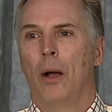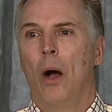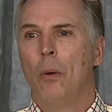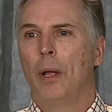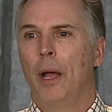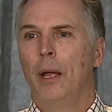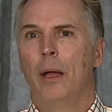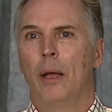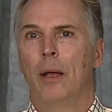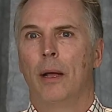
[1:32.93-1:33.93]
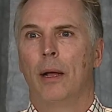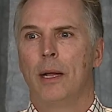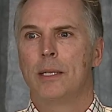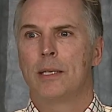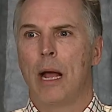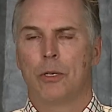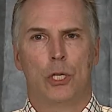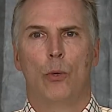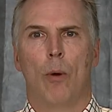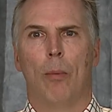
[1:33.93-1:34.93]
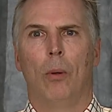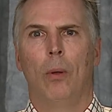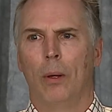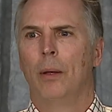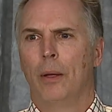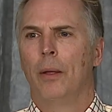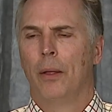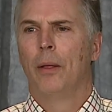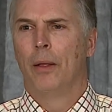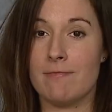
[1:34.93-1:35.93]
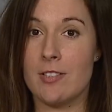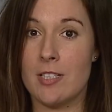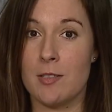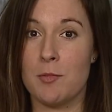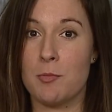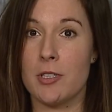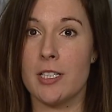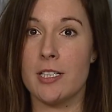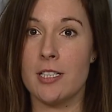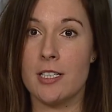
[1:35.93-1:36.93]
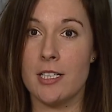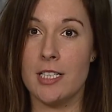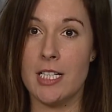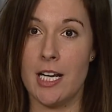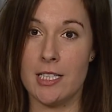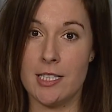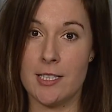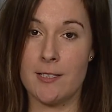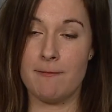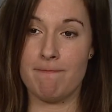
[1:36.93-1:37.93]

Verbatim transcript: Okay, it sounds doable. Seems pretty intense.